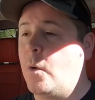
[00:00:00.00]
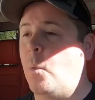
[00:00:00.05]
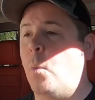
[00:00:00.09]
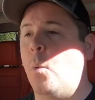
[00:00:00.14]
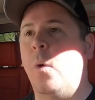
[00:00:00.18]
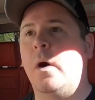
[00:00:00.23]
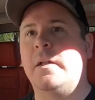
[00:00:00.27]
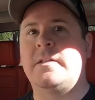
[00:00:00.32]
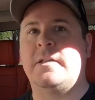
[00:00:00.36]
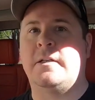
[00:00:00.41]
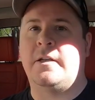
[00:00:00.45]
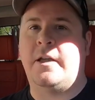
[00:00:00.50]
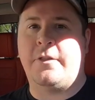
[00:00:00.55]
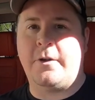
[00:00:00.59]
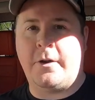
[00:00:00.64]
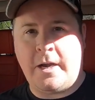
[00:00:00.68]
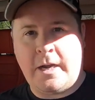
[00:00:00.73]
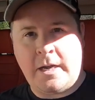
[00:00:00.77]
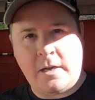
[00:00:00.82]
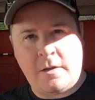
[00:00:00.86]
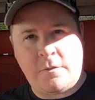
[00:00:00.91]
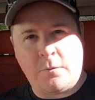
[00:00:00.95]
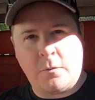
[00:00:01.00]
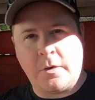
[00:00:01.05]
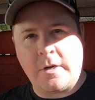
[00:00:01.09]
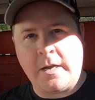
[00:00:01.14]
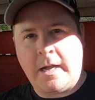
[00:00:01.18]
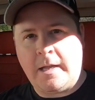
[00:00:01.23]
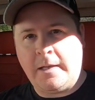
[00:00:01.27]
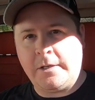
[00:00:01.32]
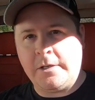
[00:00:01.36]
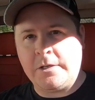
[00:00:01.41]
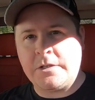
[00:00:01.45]
What's another
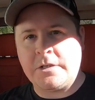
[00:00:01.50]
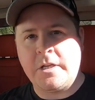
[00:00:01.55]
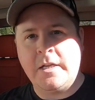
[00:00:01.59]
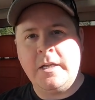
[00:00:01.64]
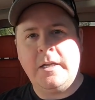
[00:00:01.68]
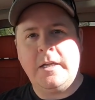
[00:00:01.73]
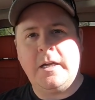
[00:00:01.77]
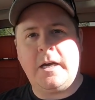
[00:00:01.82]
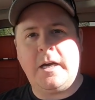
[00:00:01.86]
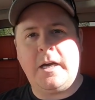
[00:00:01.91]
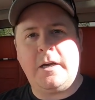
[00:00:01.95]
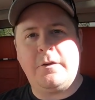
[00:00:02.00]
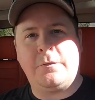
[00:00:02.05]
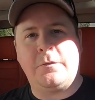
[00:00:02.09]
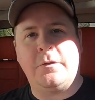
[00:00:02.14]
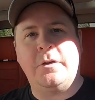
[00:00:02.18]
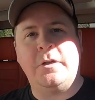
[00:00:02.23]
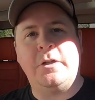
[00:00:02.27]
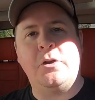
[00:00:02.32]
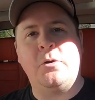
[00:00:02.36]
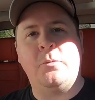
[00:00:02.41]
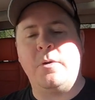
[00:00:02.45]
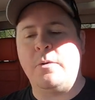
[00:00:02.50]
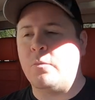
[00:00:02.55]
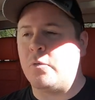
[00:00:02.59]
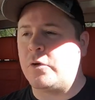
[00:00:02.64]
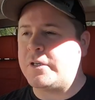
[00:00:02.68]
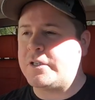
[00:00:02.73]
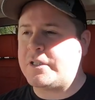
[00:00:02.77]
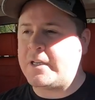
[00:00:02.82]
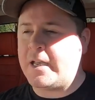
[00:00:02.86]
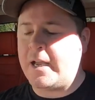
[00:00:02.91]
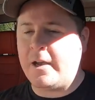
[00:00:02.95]
$84 uh, for a little bit
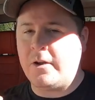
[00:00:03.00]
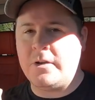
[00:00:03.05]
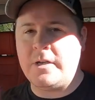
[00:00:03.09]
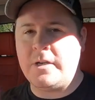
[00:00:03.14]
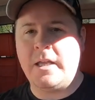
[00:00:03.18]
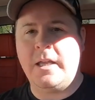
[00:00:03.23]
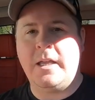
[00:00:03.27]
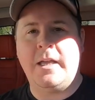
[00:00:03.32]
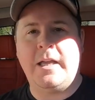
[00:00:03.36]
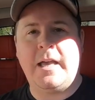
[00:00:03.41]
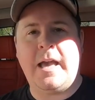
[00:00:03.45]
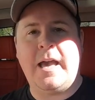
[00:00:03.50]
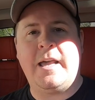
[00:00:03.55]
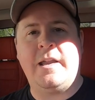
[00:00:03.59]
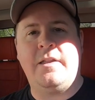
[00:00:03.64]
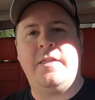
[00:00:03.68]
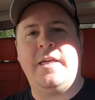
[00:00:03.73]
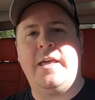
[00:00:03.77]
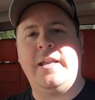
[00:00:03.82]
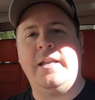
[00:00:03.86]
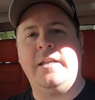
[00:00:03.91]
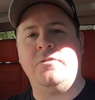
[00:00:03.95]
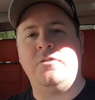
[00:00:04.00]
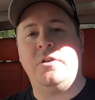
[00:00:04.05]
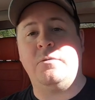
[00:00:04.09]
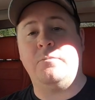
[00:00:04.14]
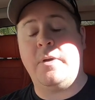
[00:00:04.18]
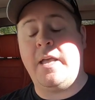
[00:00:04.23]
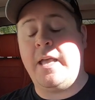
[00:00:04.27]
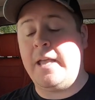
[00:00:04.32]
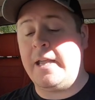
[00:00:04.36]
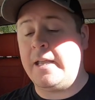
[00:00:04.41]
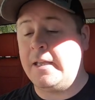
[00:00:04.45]
more sound out of that engine
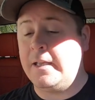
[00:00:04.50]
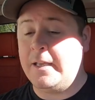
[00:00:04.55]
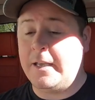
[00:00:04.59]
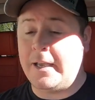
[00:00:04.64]
bay.